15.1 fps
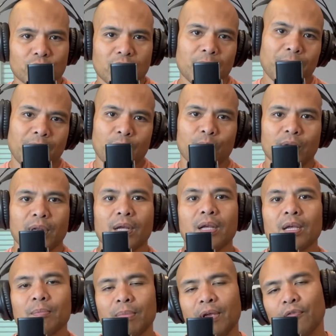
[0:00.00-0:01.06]
How are we going to
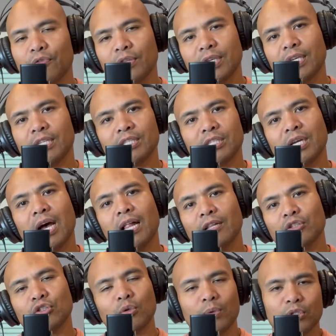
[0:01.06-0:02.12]
pay for the kids' college
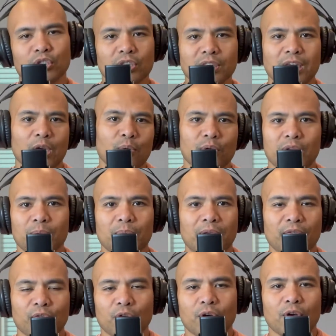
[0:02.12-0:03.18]
tuitions? How are we going to pay
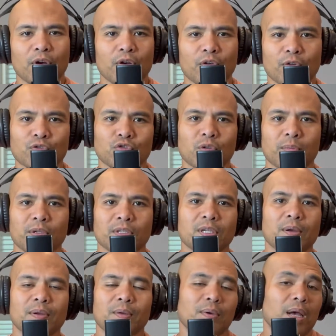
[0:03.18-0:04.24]
for our, grocery bills? I,
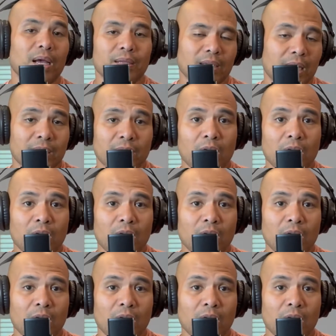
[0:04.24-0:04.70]
I know.